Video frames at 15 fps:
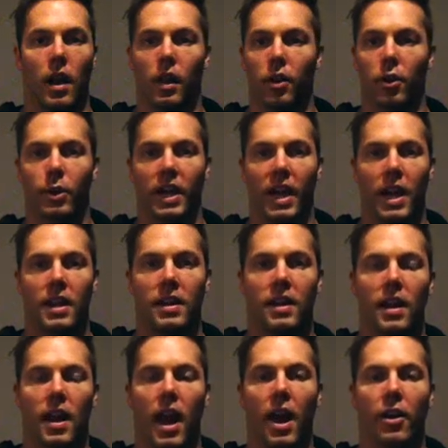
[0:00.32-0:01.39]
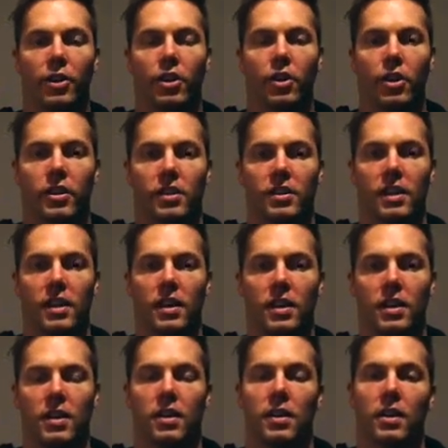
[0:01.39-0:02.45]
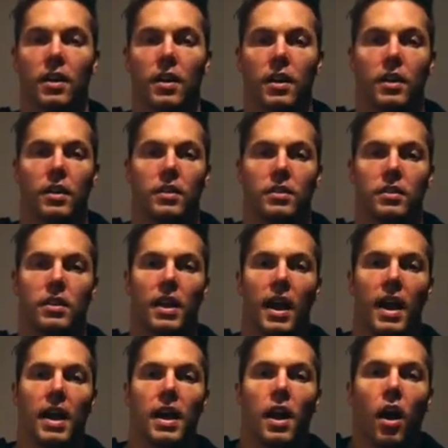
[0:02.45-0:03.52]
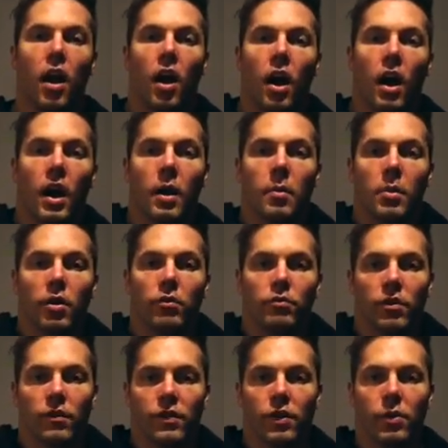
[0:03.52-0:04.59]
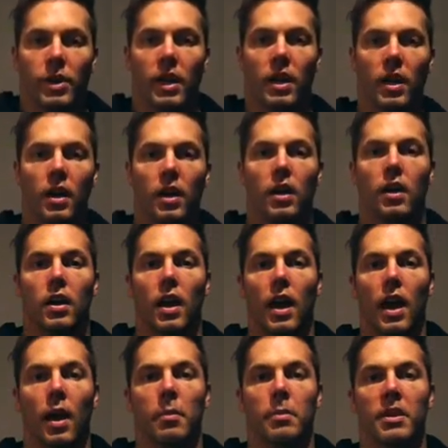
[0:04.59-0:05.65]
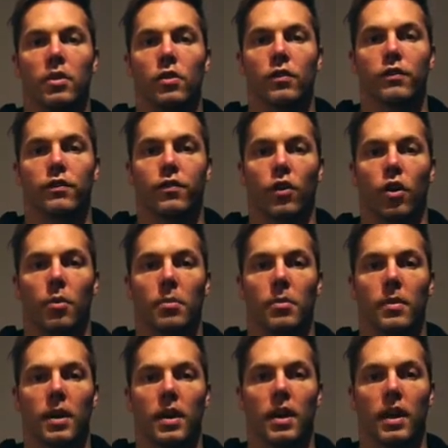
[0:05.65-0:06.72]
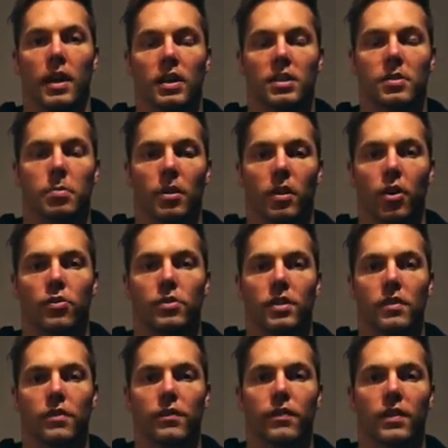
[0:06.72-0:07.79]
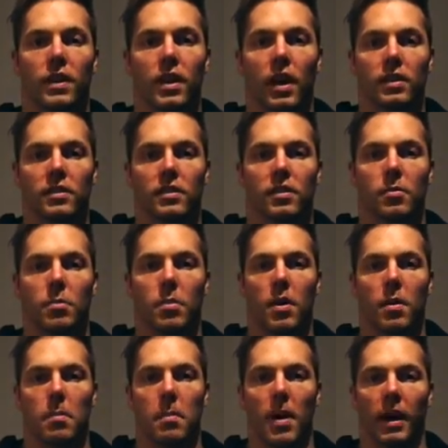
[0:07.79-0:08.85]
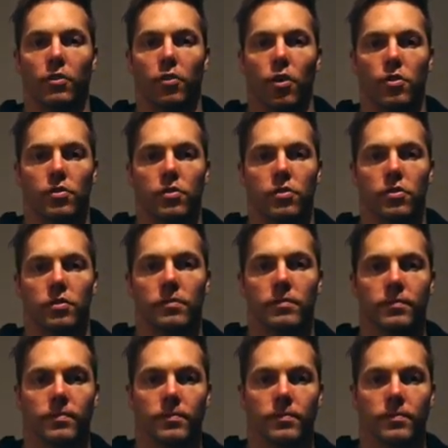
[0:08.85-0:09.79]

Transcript: Hello again, Aaron Curtis here. Today I'm reviewing a meal from eXplosive Custom Macros.